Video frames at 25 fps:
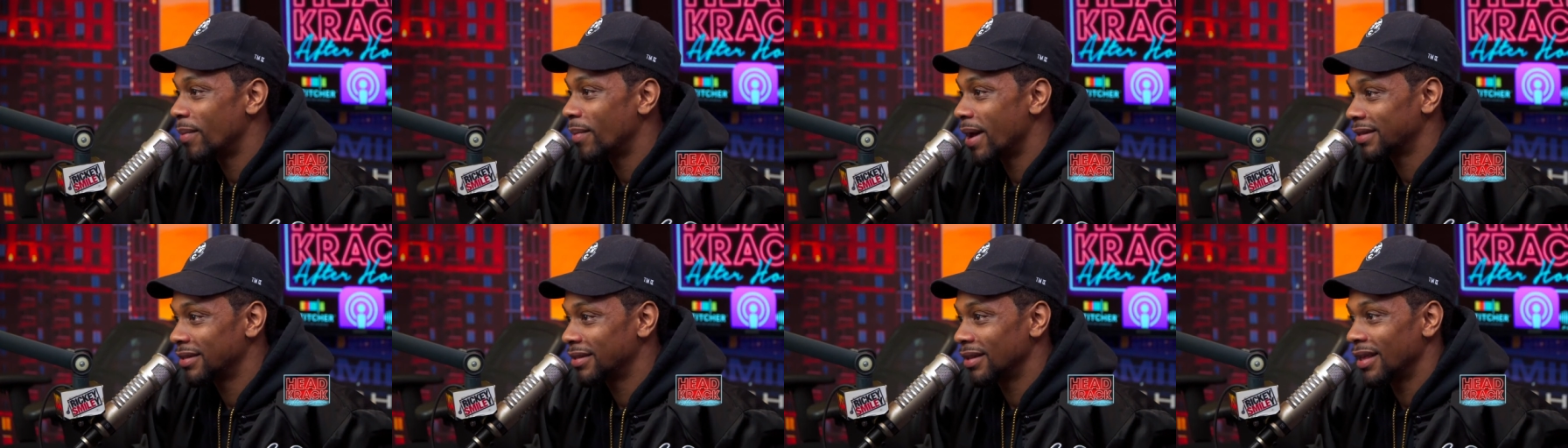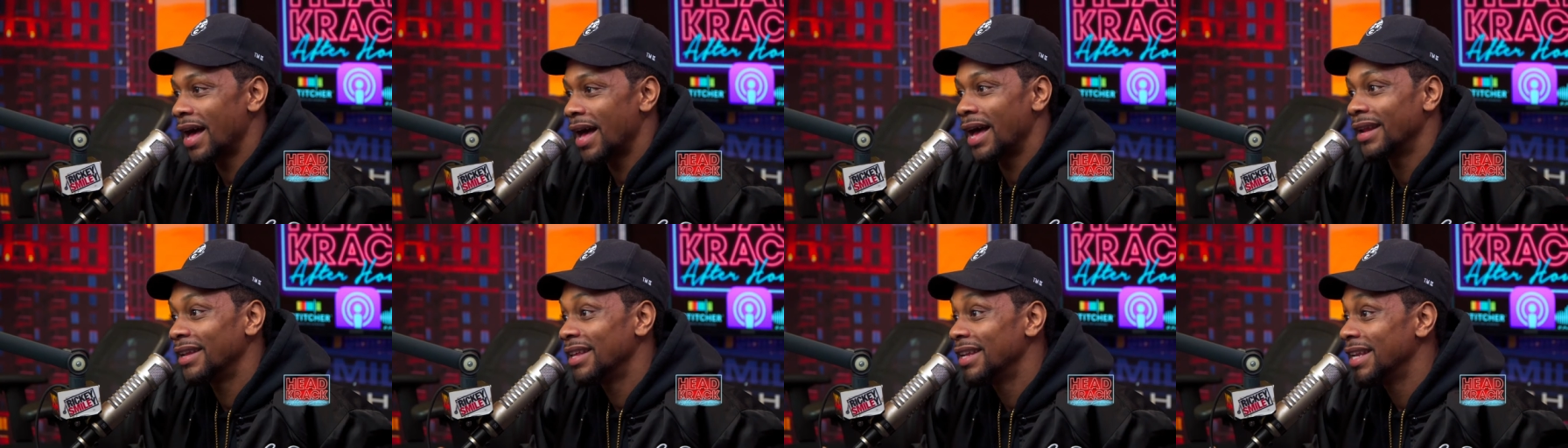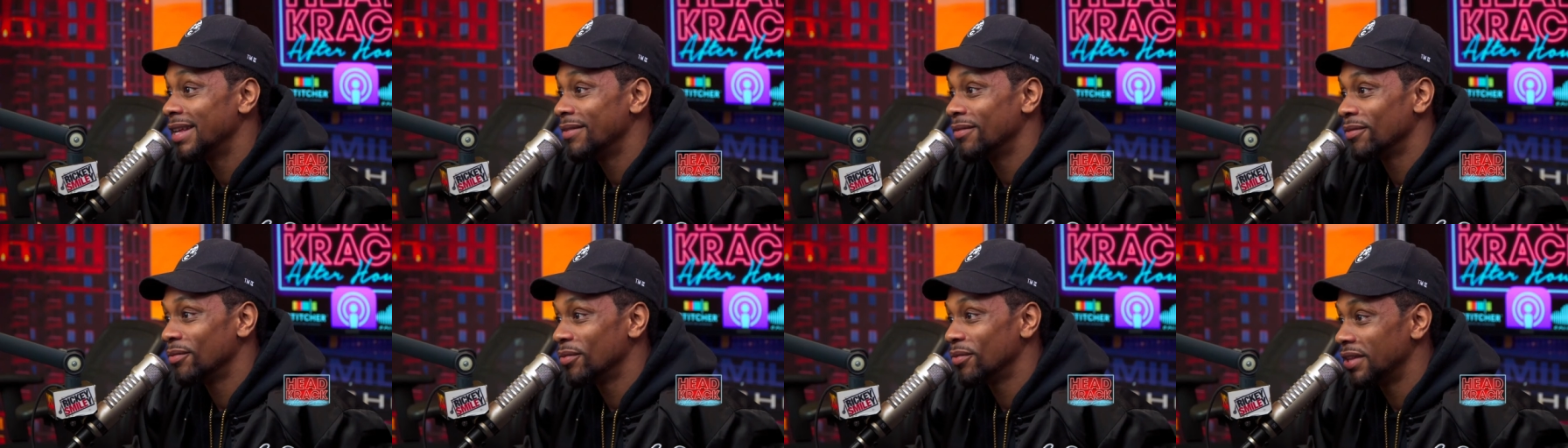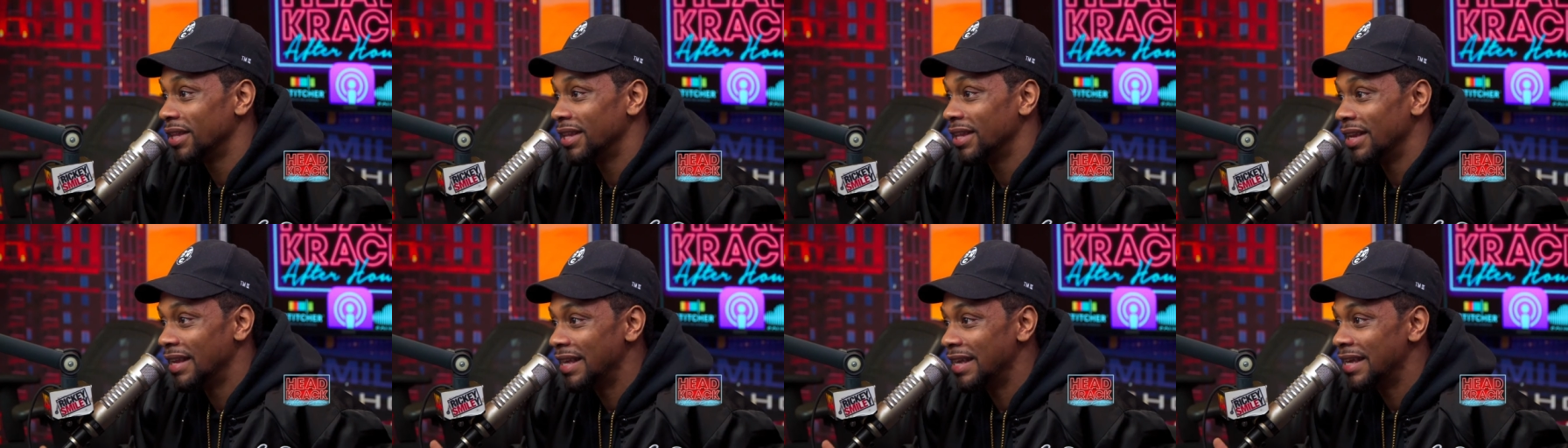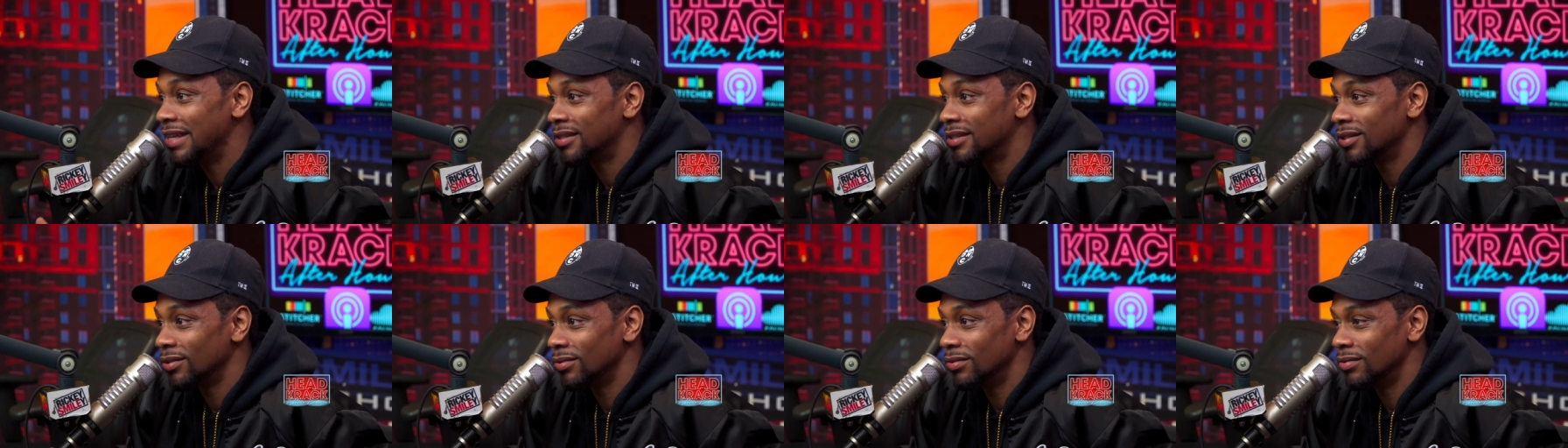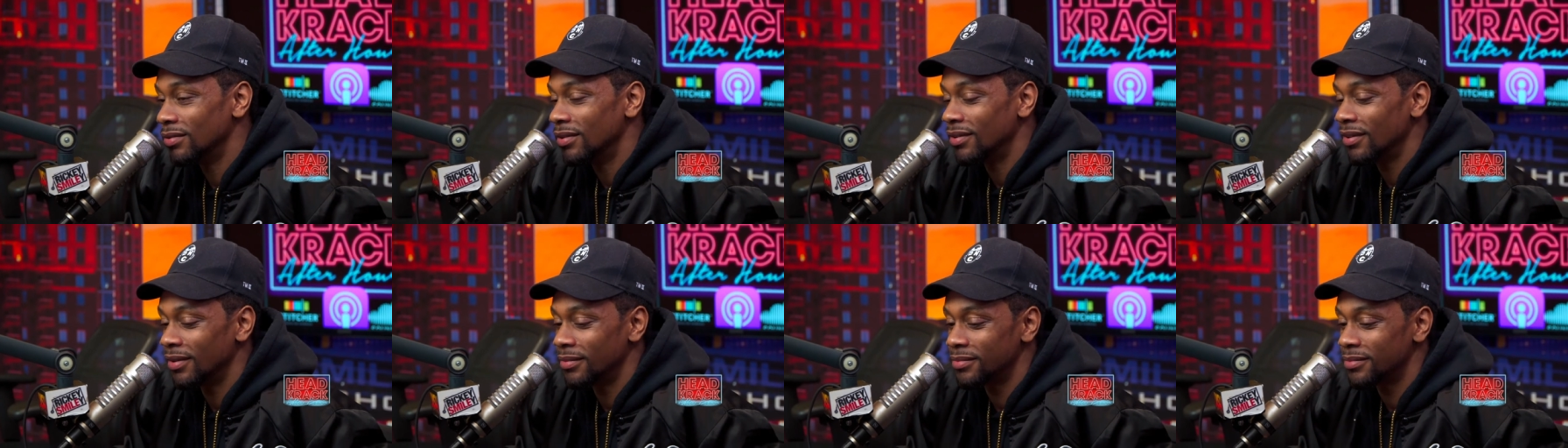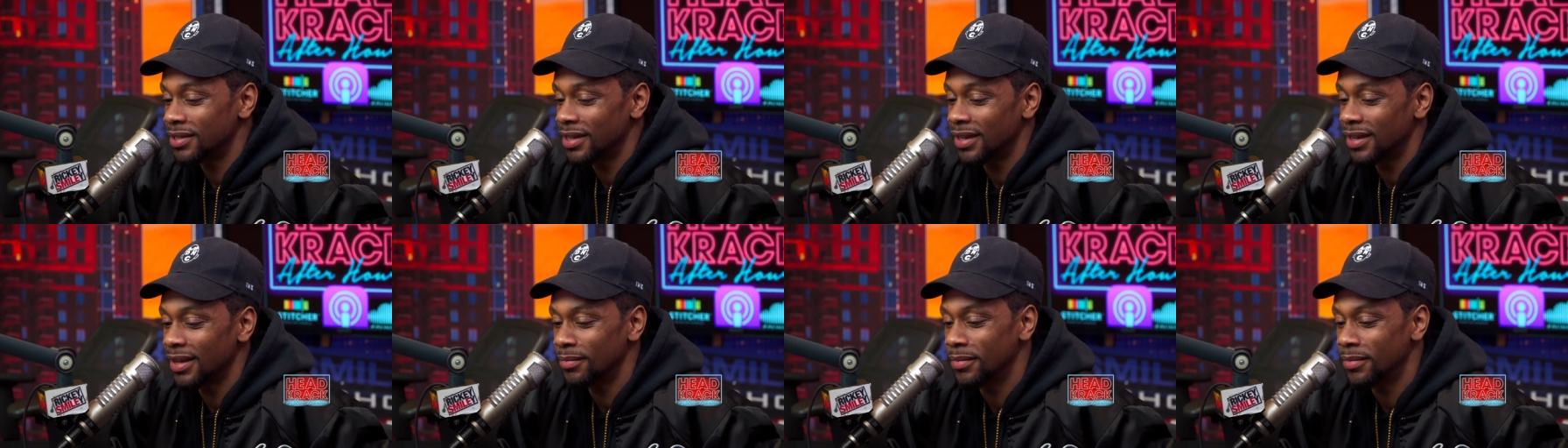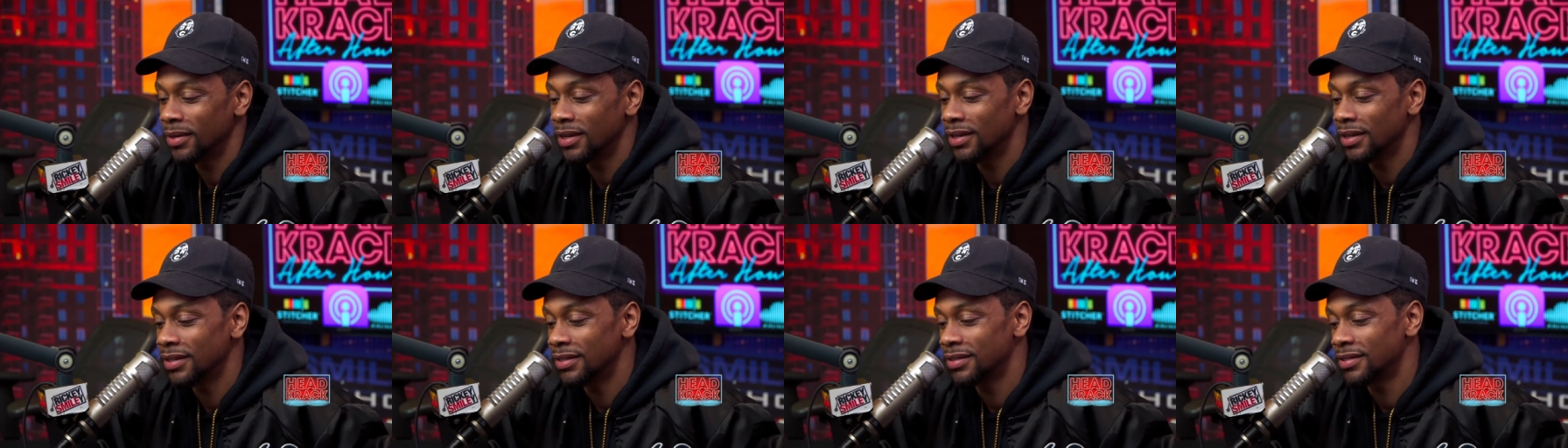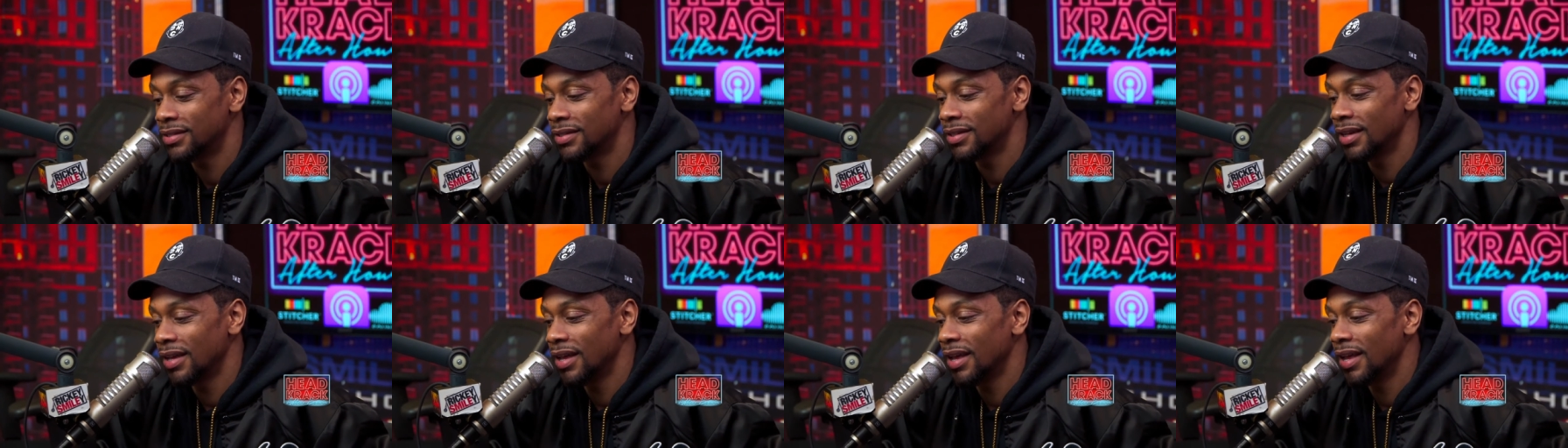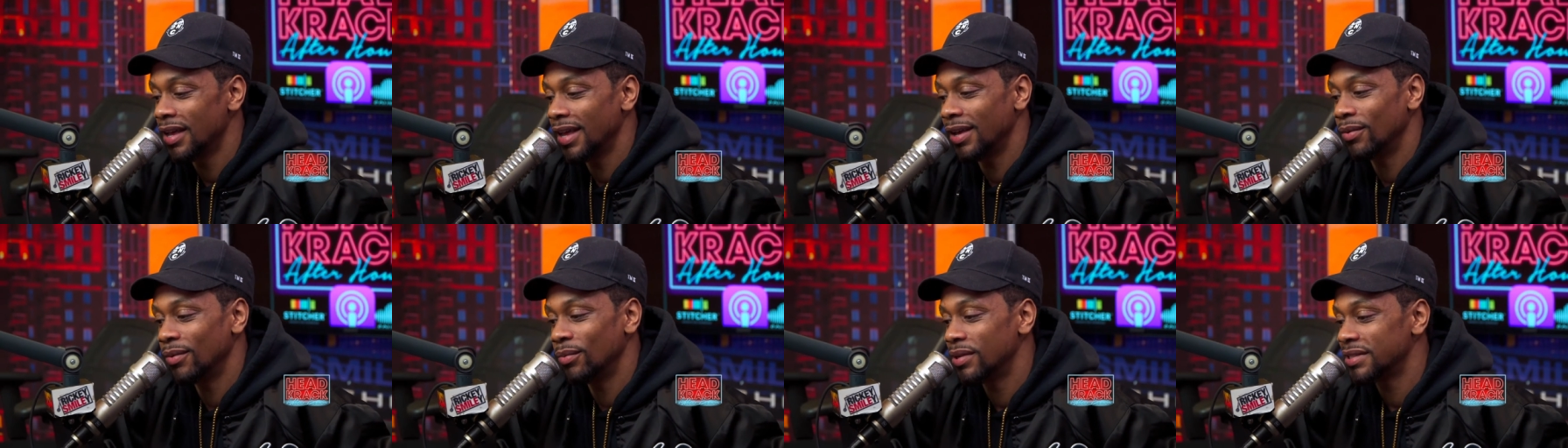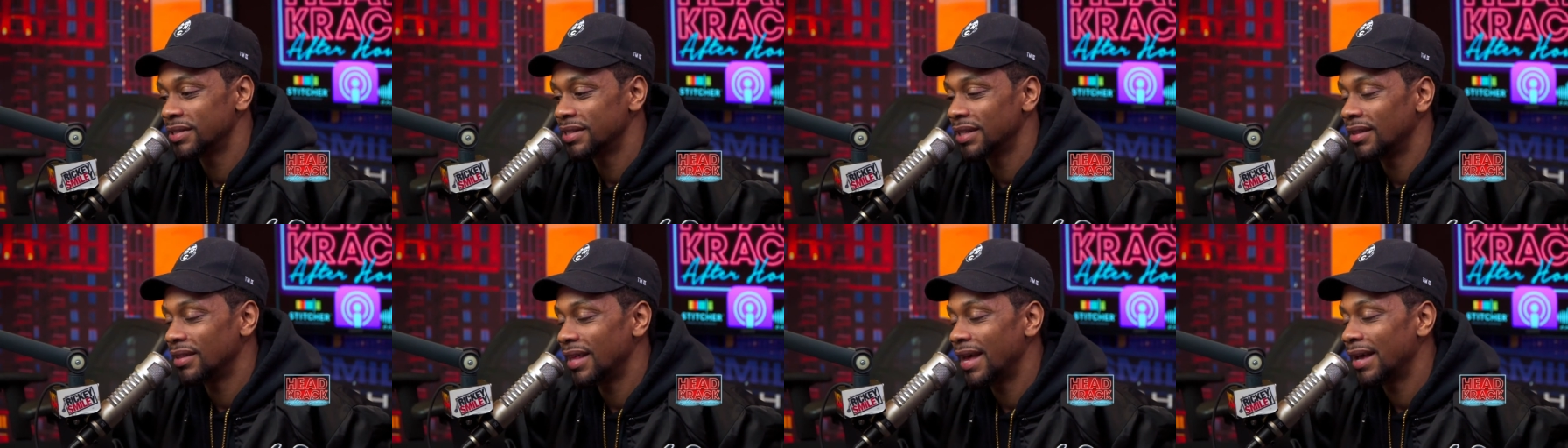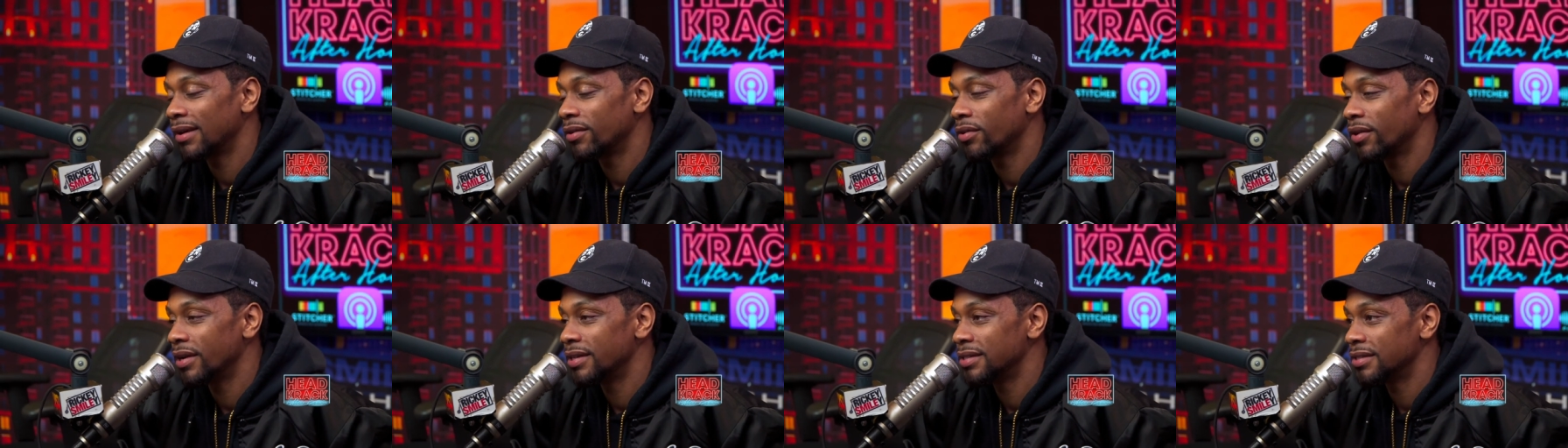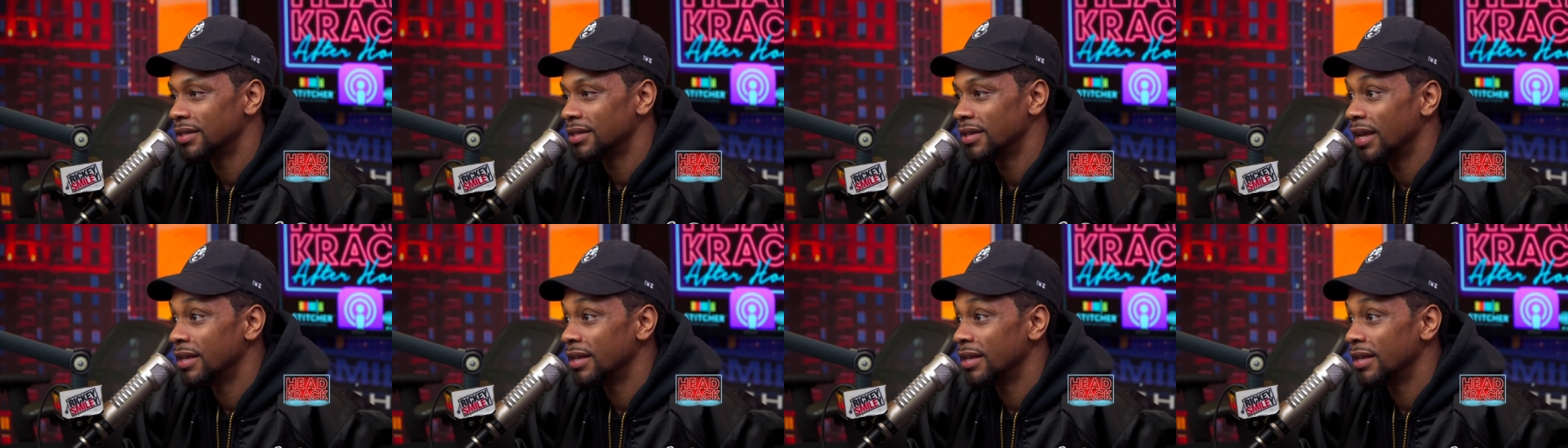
back to, to, I didn't even really need to, you know what yeah. I'm saying? Because it wasn't that crazy.